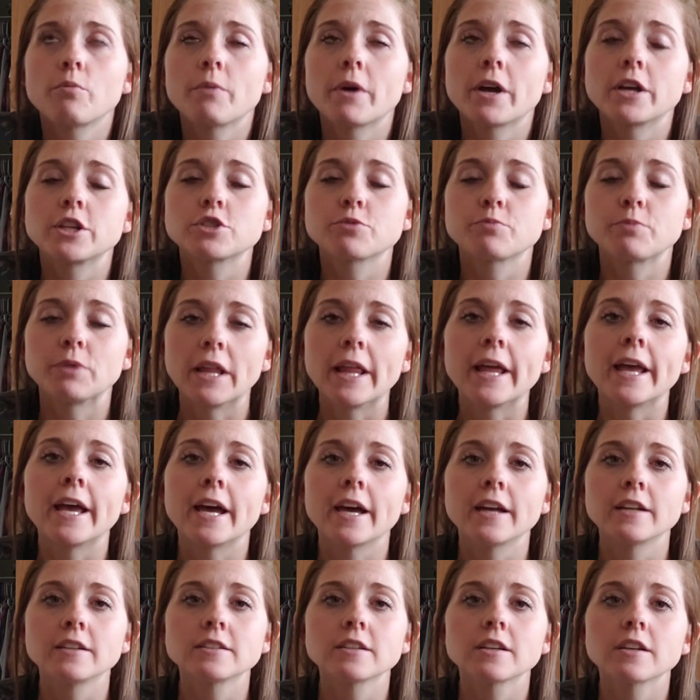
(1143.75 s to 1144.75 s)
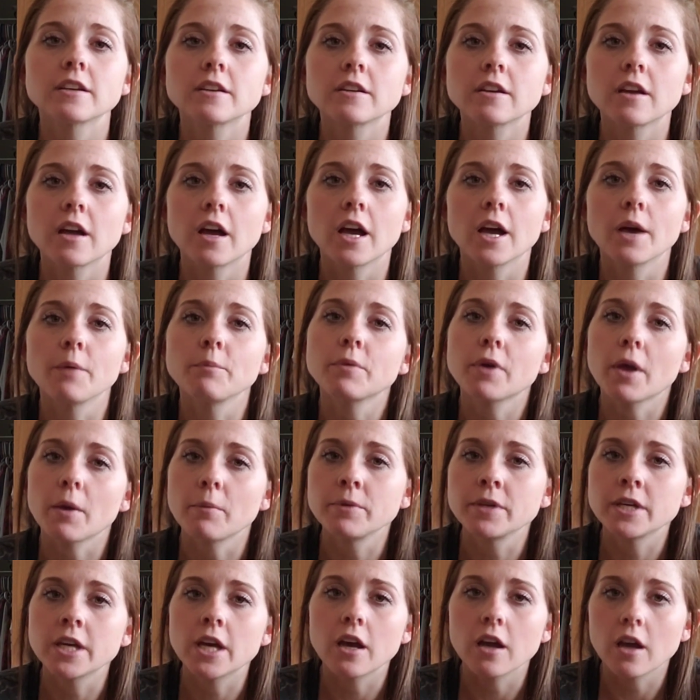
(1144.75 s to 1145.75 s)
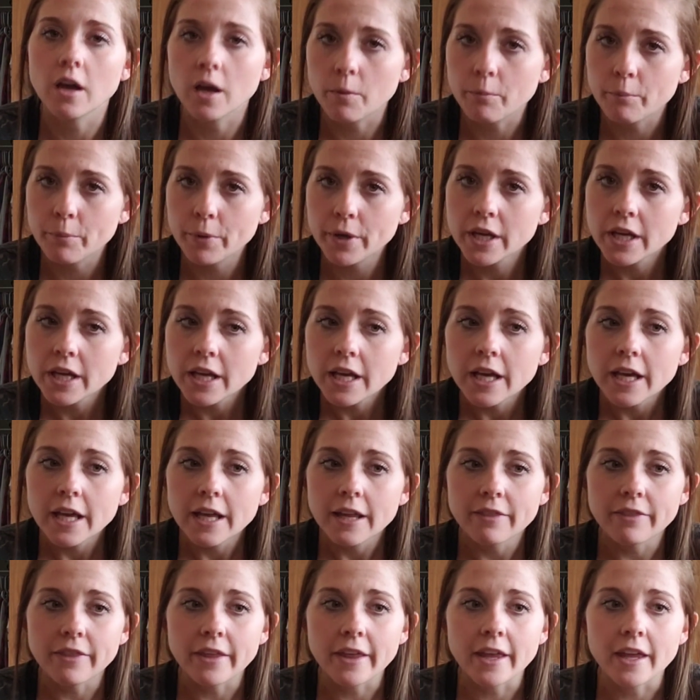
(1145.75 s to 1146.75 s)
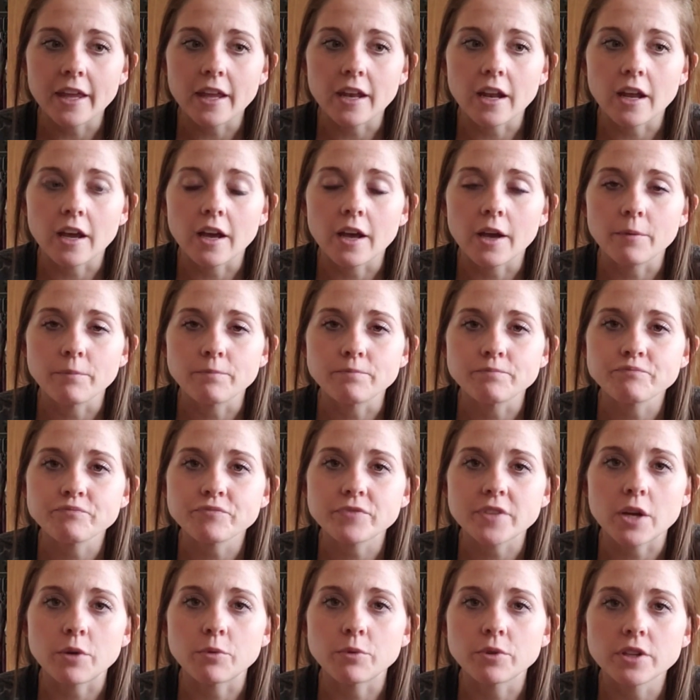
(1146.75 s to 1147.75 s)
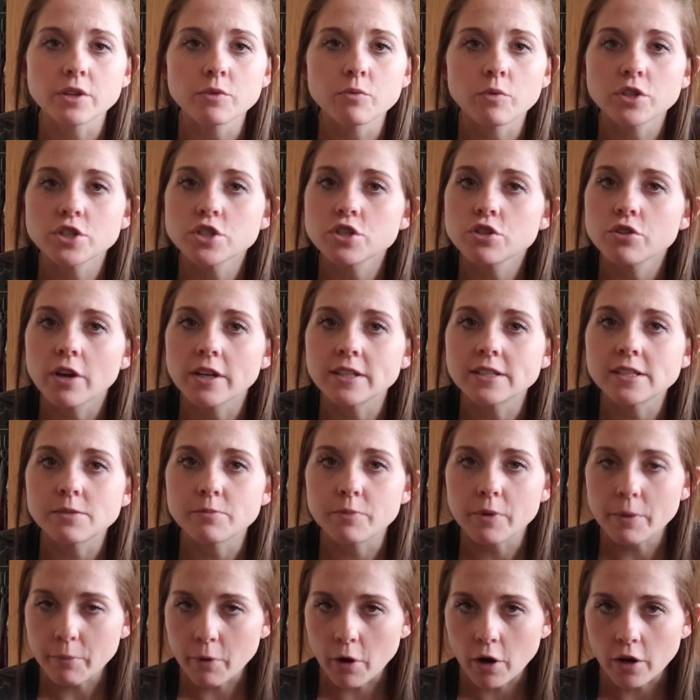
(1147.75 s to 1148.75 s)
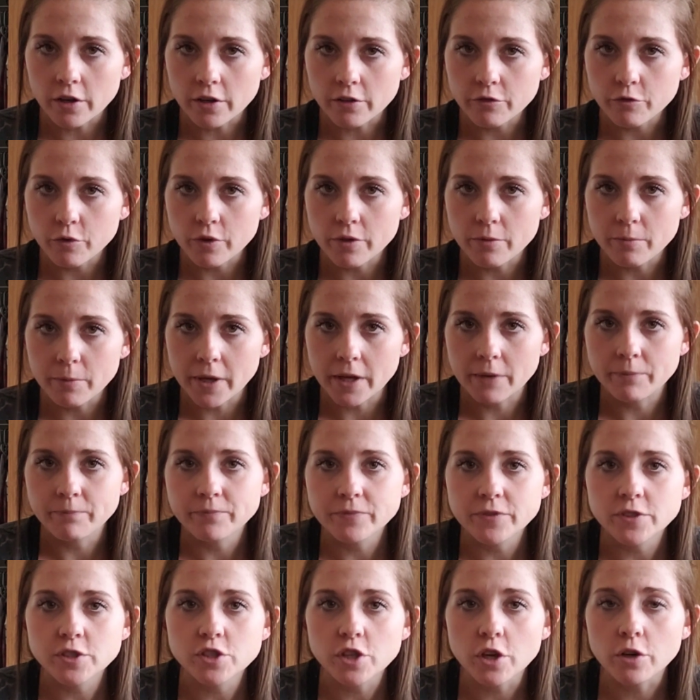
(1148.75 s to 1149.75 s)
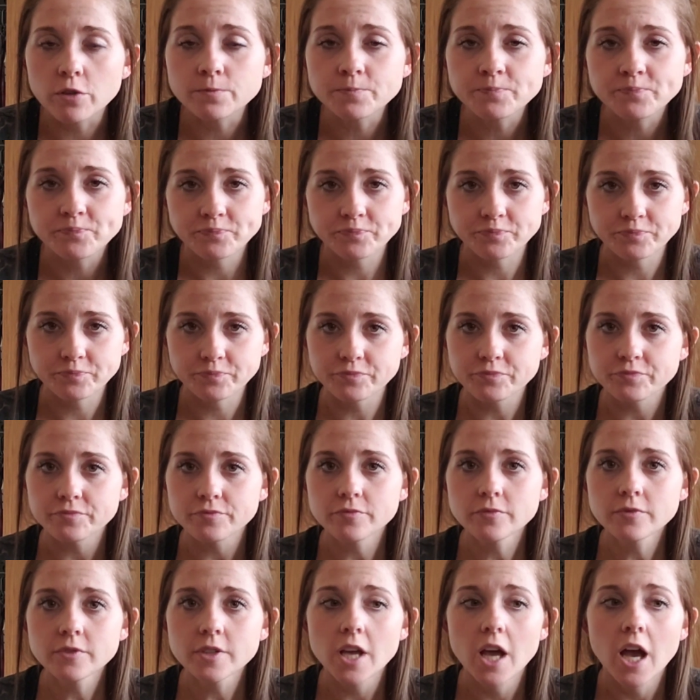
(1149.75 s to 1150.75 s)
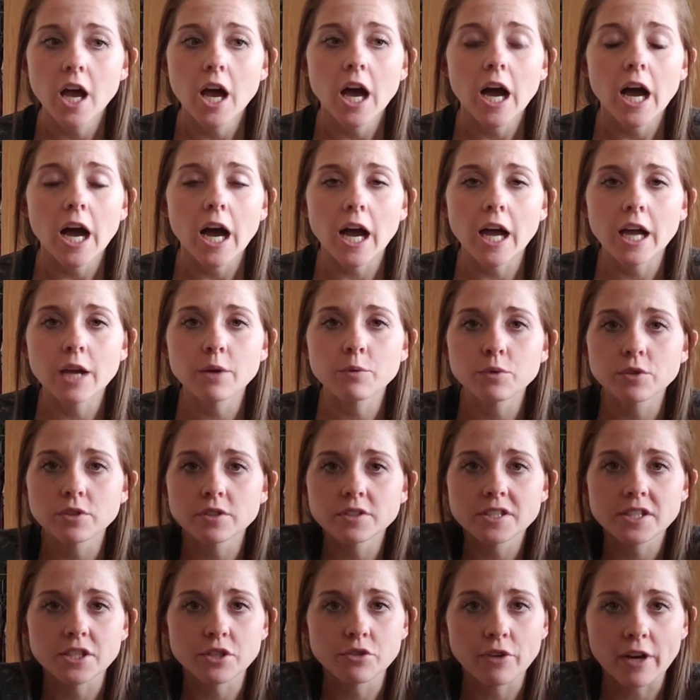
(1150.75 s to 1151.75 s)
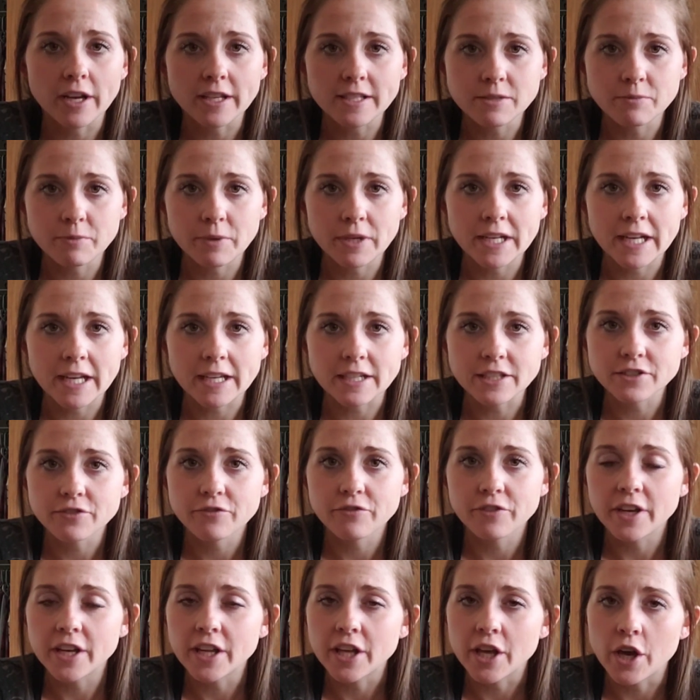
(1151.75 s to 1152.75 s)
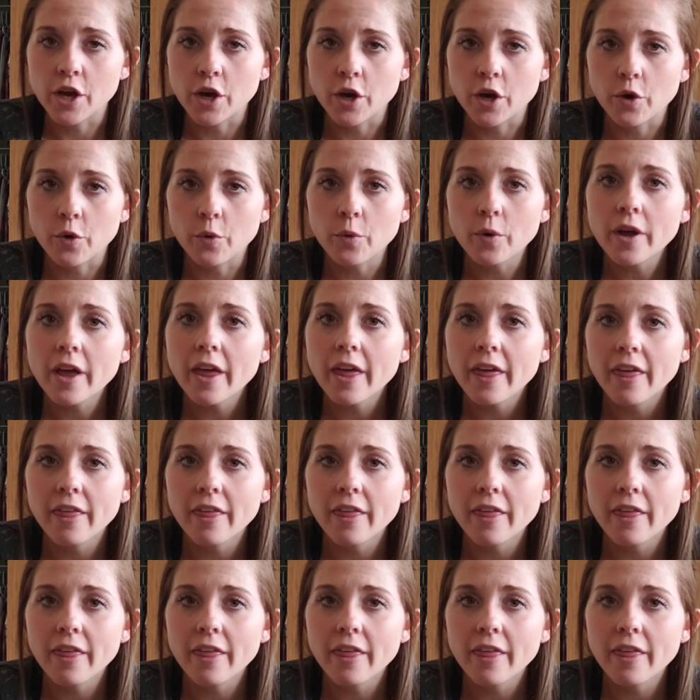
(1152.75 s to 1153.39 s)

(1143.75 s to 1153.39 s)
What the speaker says: much planned coming up that I really want you guys to be a part of with me. So I will see you guys in my next video.